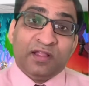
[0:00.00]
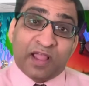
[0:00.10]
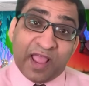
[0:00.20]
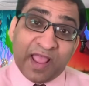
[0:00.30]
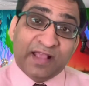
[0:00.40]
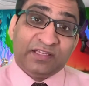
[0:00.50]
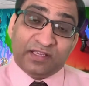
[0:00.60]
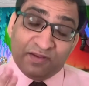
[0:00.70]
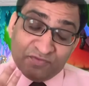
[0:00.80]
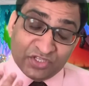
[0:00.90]
as
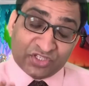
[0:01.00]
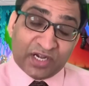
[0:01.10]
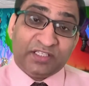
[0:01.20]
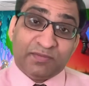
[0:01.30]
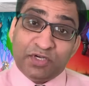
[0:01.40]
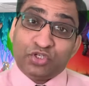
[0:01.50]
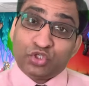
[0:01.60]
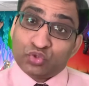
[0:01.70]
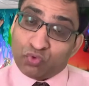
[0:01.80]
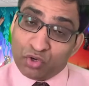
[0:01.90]
if the child is able to
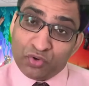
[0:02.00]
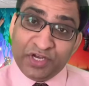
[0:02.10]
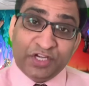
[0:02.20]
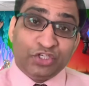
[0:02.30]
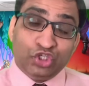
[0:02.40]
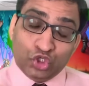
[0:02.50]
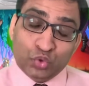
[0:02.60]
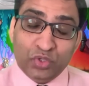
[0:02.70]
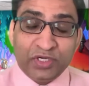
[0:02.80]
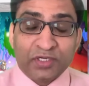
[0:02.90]
swallow it, chew
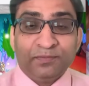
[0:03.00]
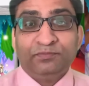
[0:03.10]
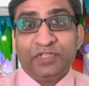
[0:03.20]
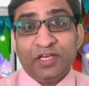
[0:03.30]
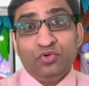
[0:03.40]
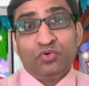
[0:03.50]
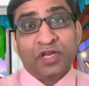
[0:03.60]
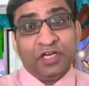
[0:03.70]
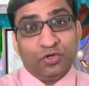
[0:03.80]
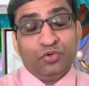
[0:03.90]
it, then you can
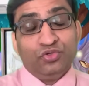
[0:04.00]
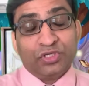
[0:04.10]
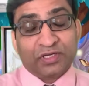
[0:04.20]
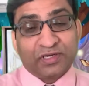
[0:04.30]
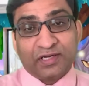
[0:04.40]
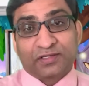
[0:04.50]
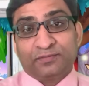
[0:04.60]
introduce a cut